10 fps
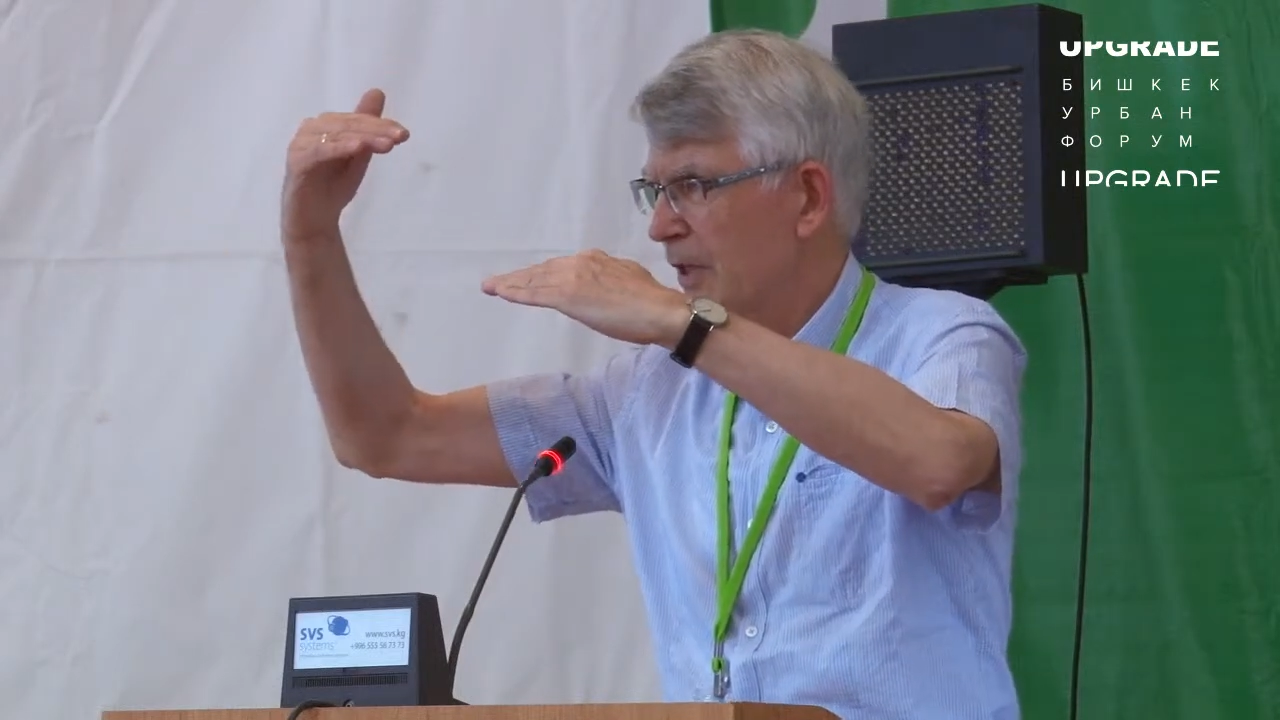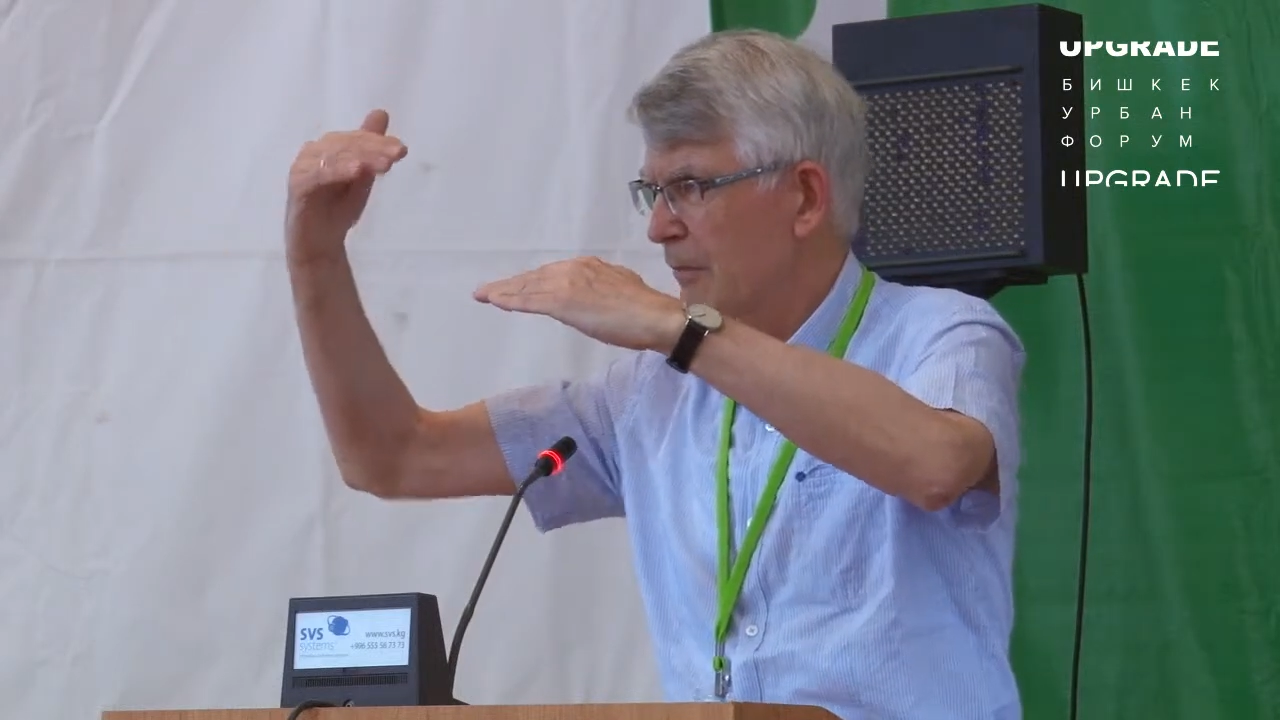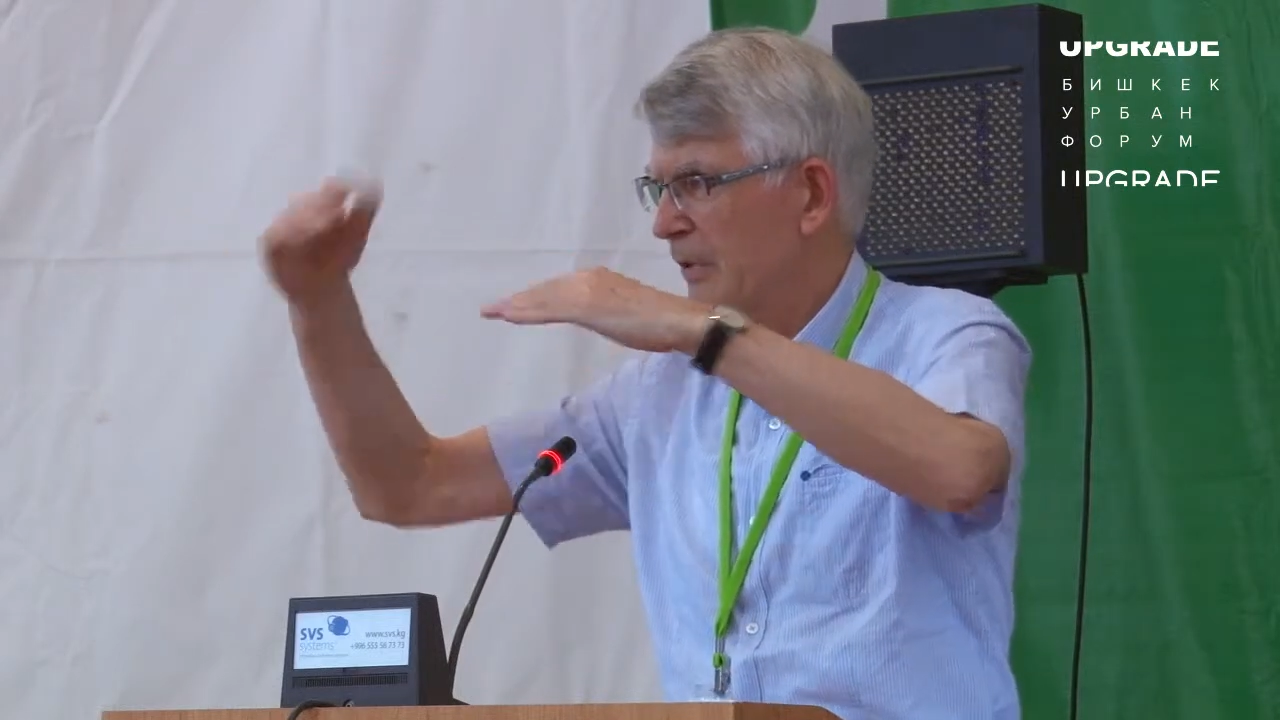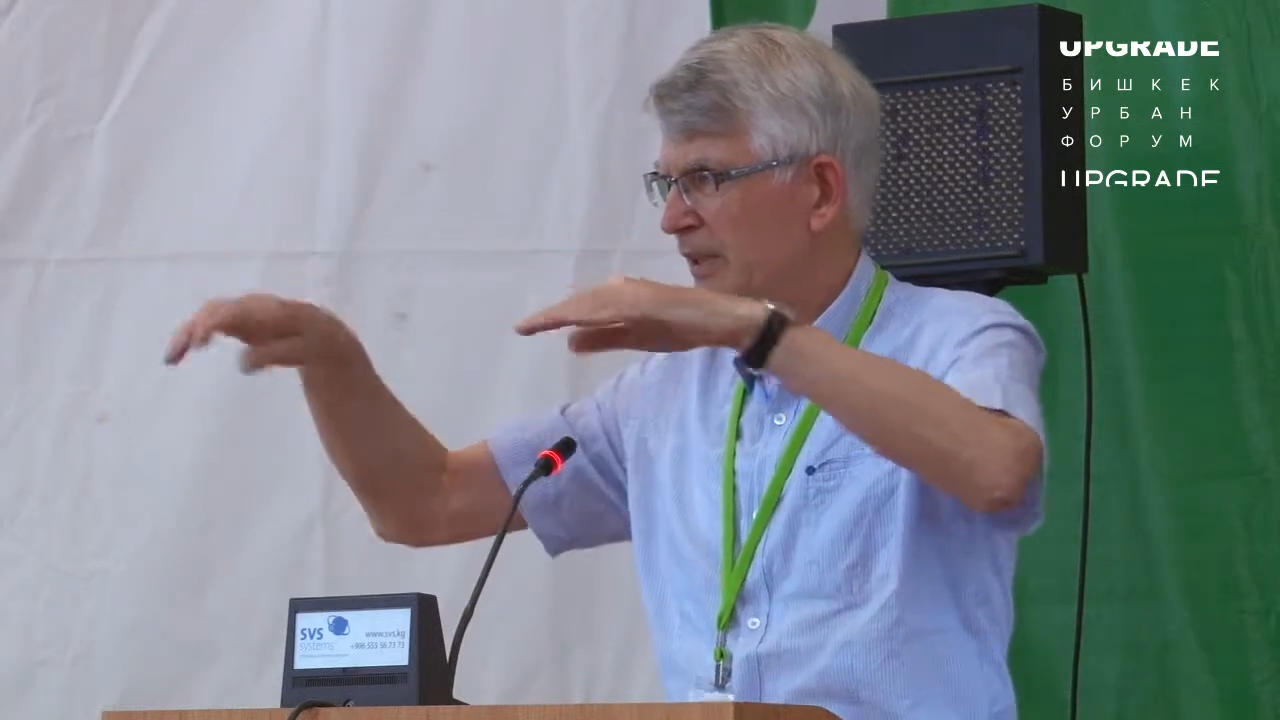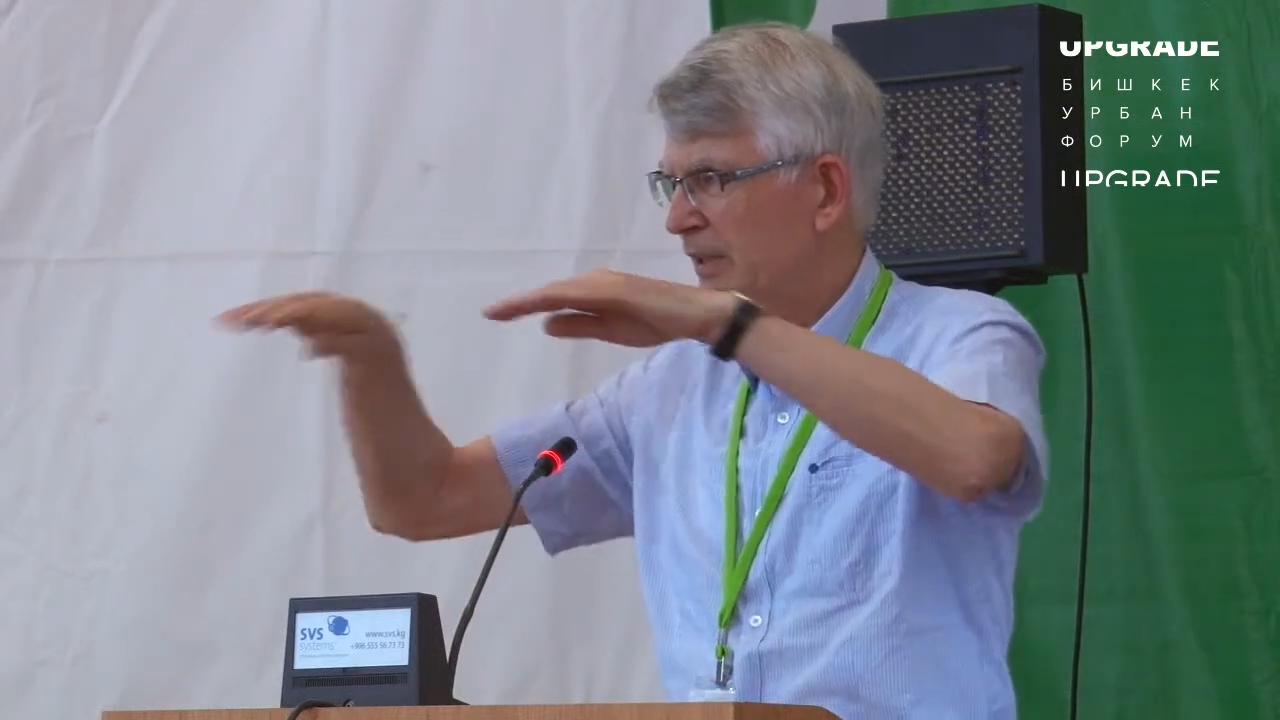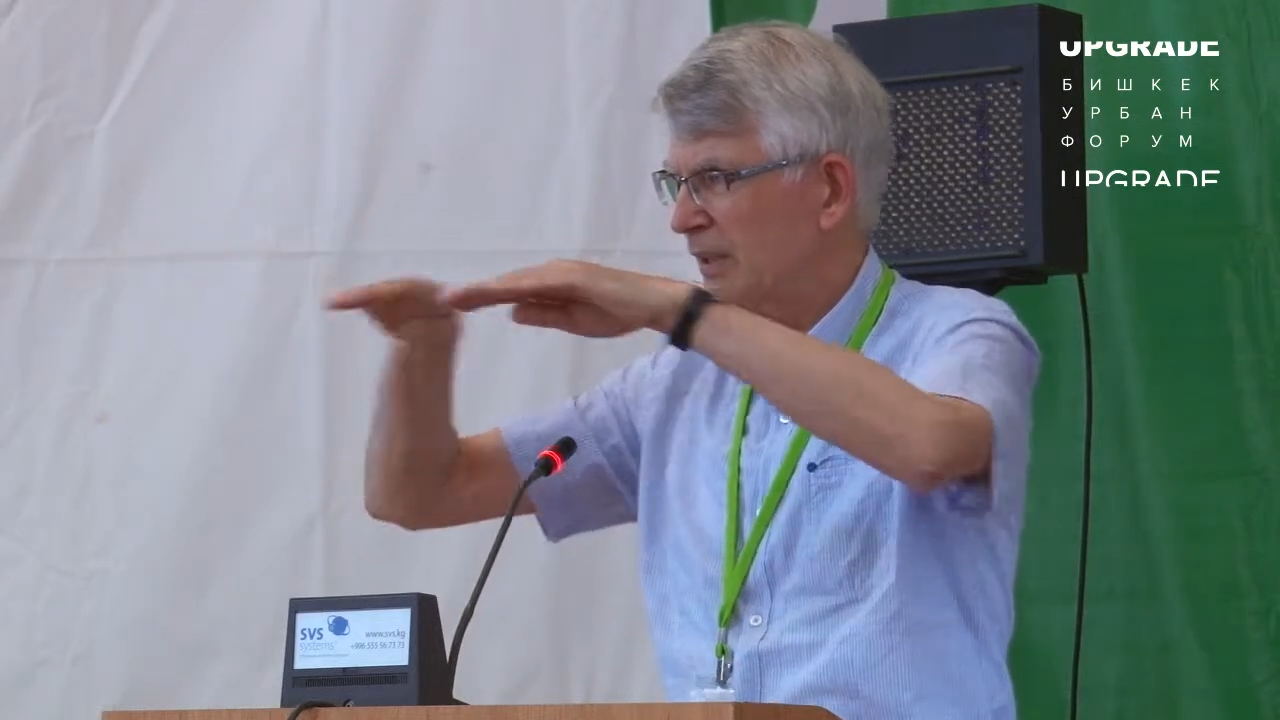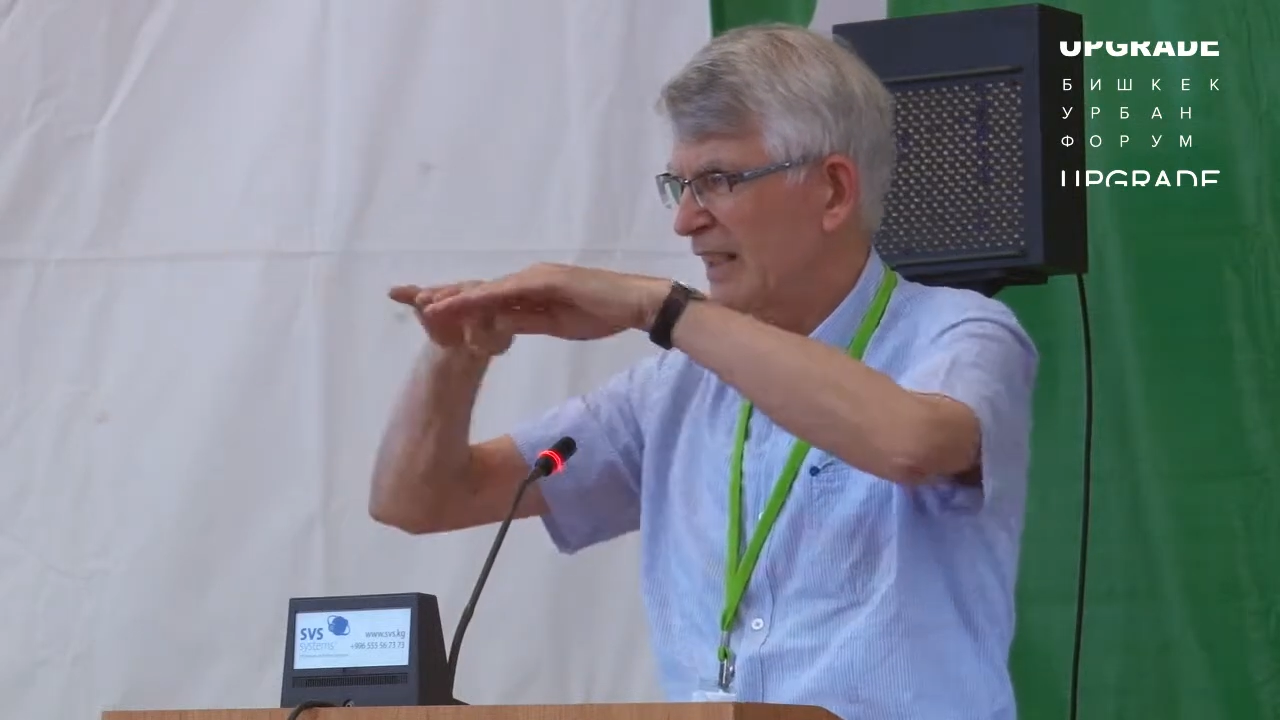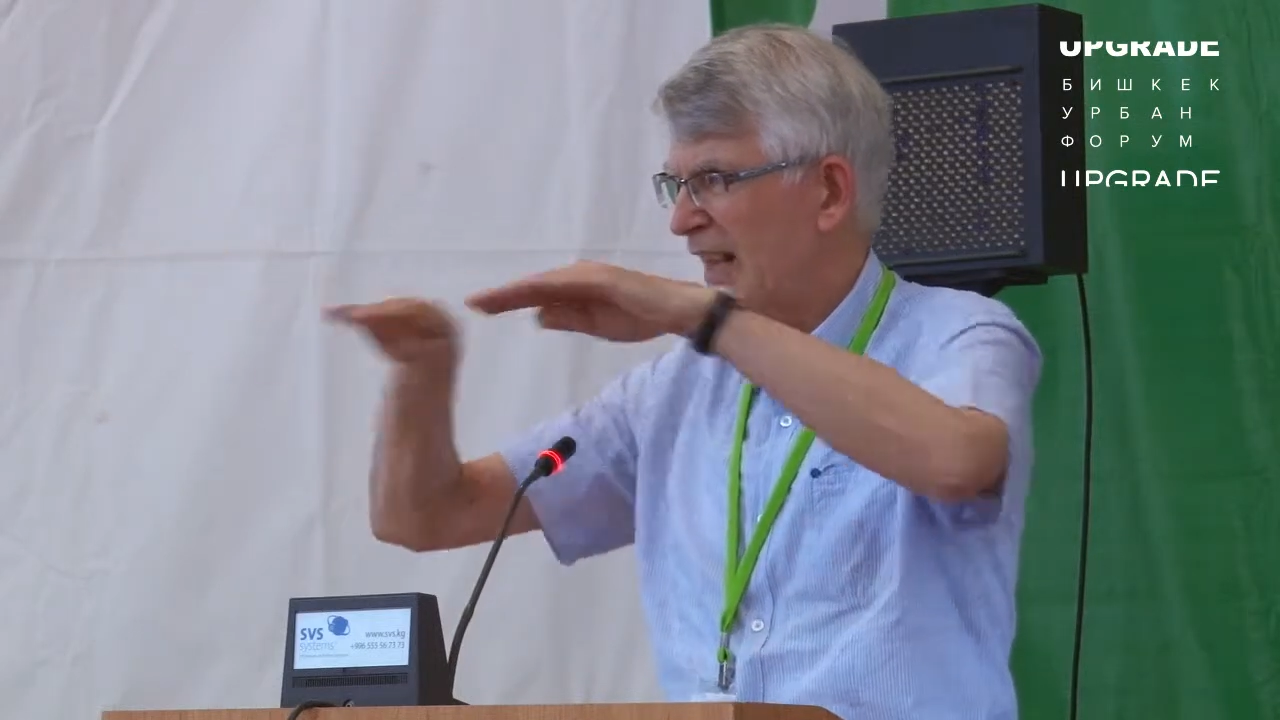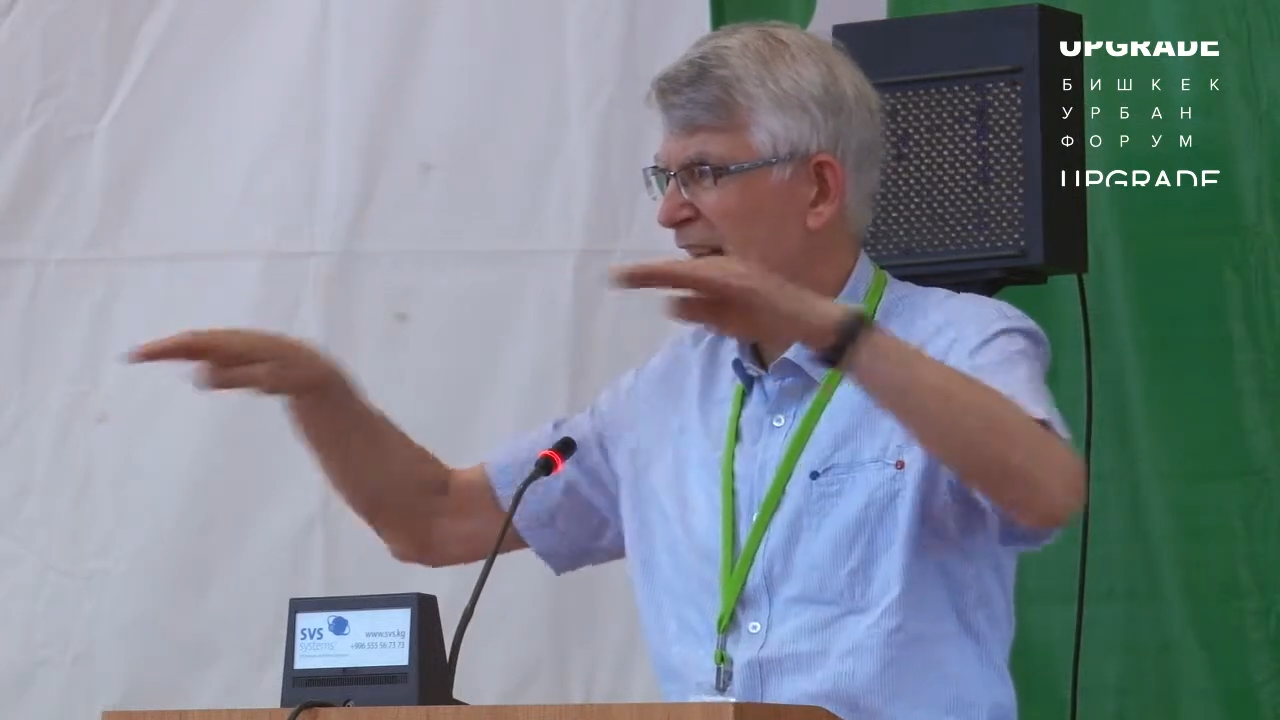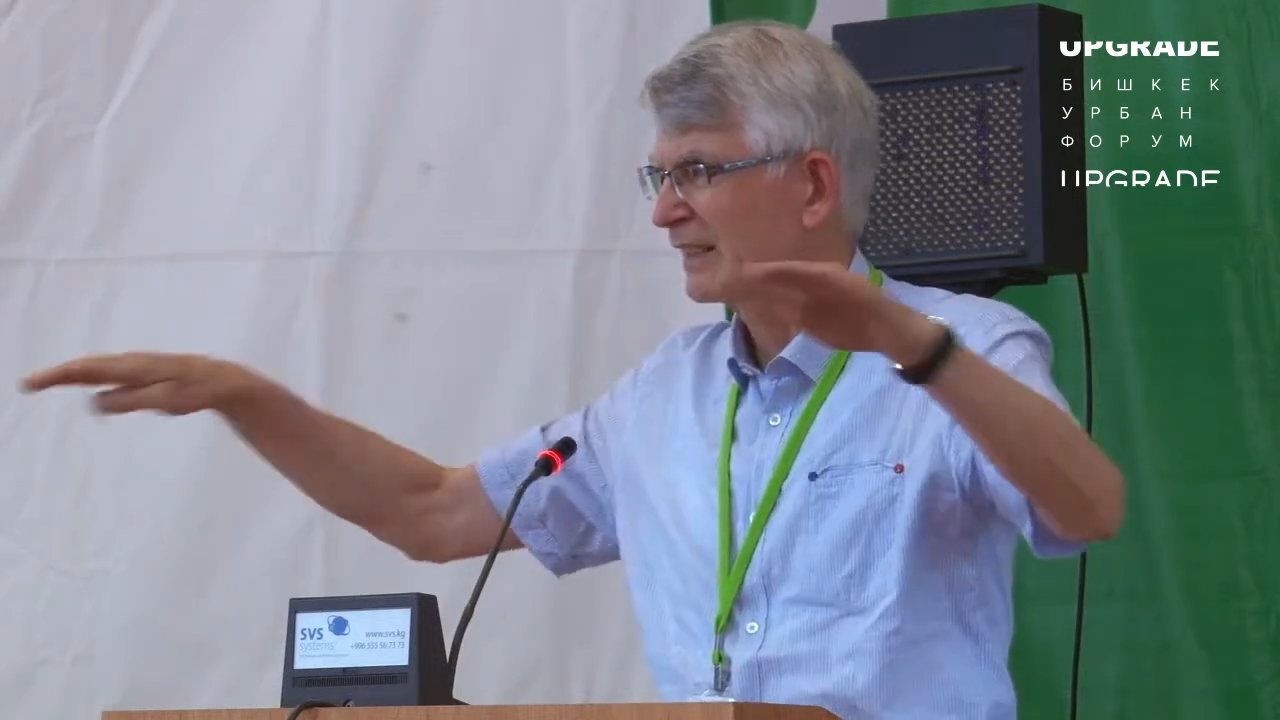which
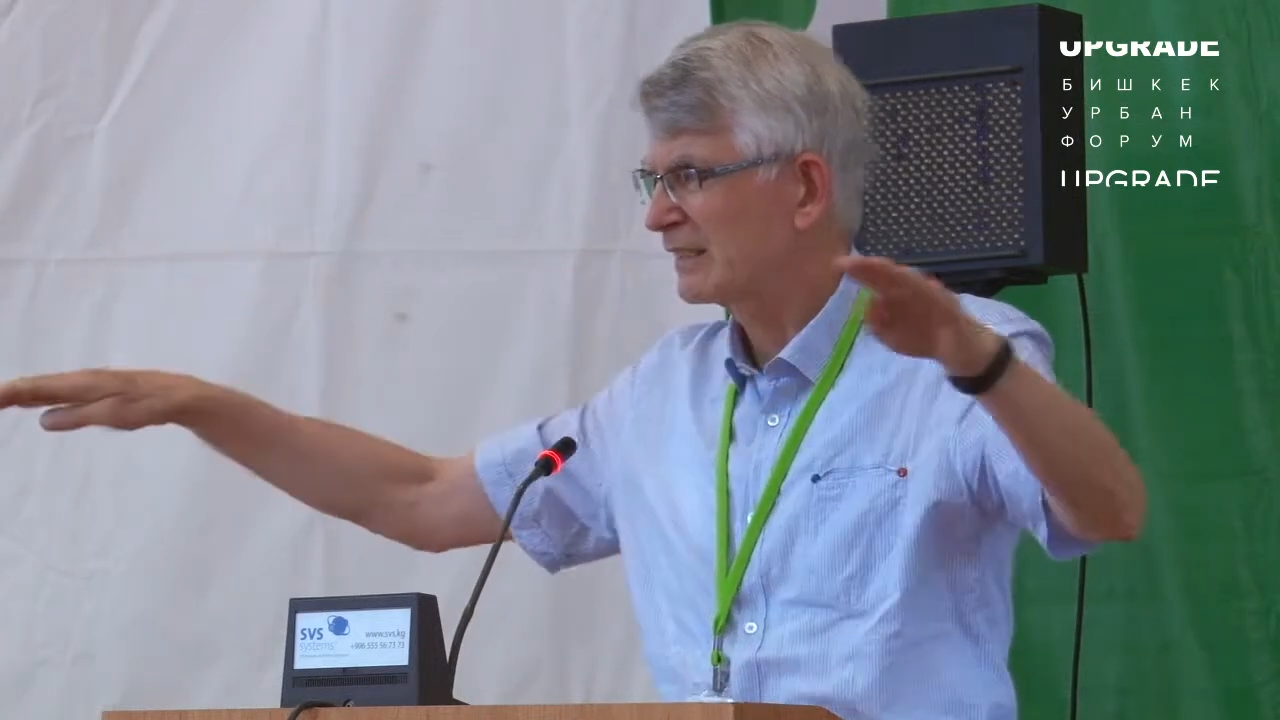are